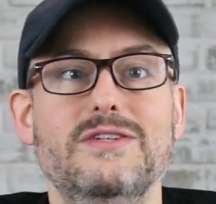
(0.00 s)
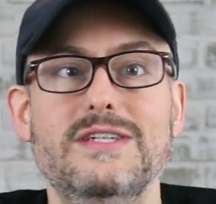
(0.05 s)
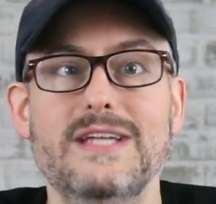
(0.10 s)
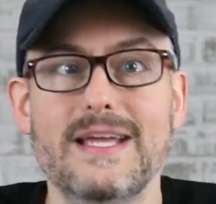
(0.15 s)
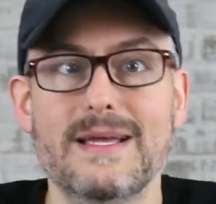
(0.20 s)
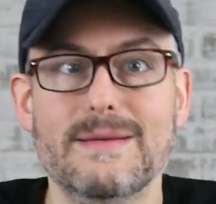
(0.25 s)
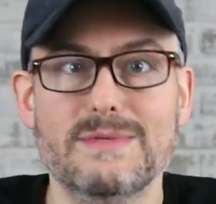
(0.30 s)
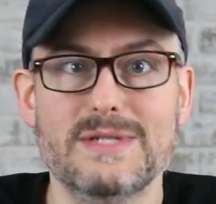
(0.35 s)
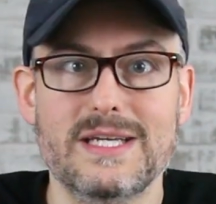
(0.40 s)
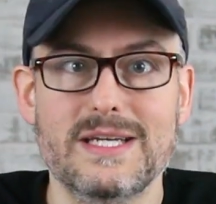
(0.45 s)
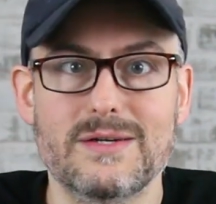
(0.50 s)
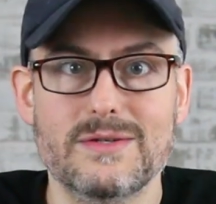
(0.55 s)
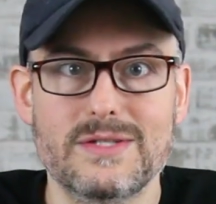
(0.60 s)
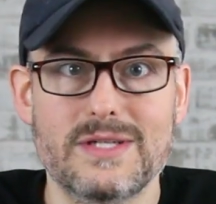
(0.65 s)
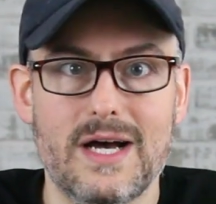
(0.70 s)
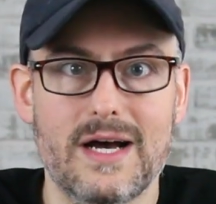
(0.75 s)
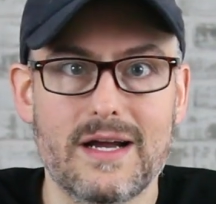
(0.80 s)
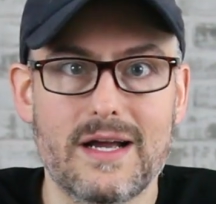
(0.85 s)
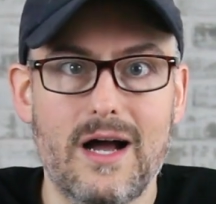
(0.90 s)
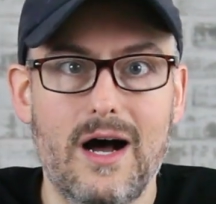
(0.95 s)

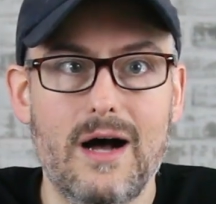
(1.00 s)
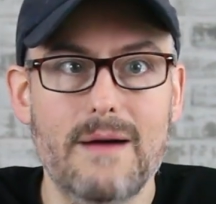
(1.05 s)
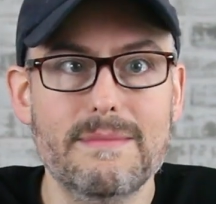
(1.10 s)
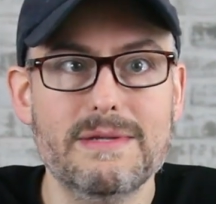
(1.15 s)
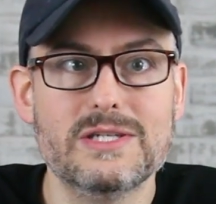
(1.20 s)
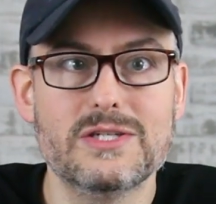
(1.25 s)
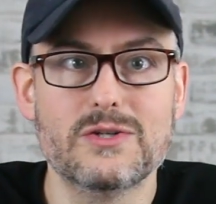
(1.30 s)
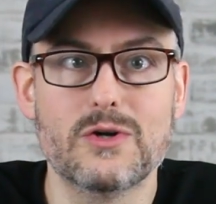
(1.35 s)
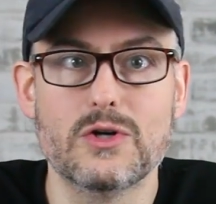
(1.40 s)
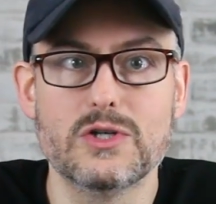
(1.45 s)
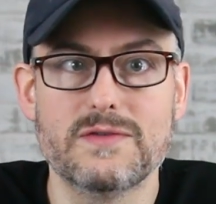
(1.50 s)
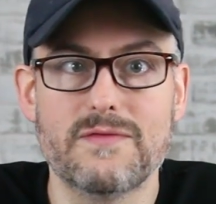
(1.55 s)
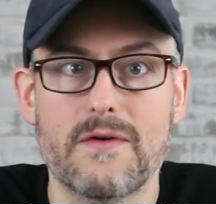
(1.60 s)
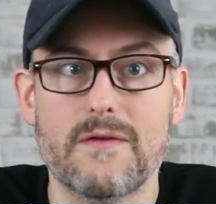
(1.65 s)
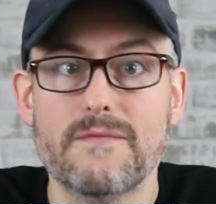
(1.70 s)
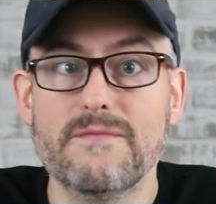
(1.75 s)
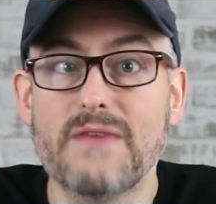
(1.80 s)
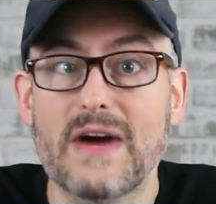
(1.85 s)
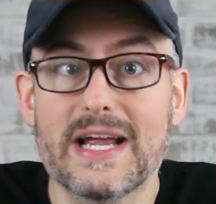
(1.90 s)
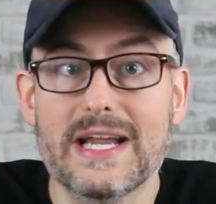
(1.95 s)
dmsguild.com and search for
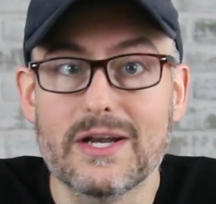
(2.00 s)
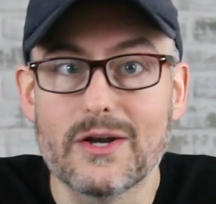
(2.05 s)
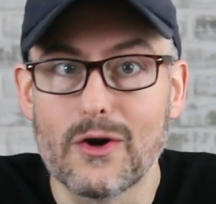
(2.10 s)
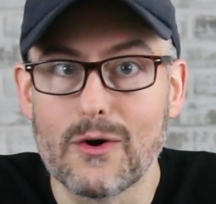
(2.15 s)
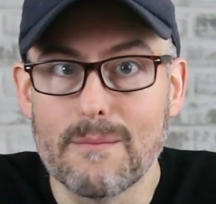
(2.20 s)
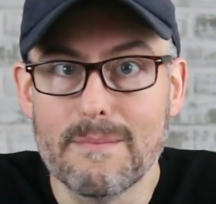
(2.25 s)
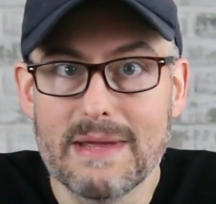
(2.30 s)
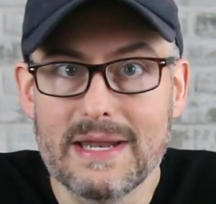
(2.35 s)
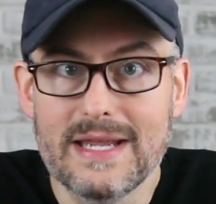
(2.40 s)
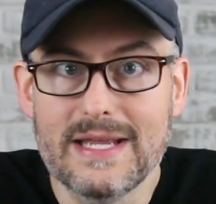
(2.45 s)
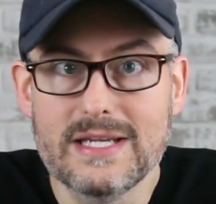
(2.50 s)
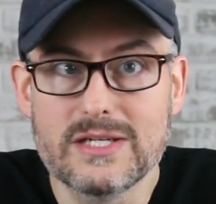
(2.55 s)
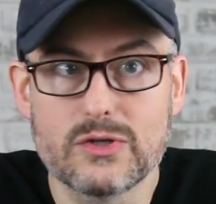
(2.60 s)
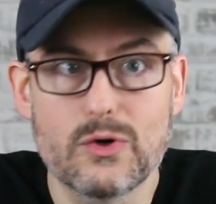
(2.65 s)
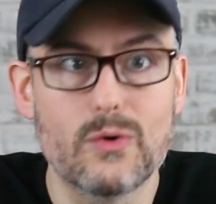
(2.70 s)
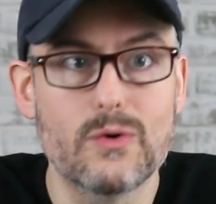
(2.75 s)
Fight Your Minis,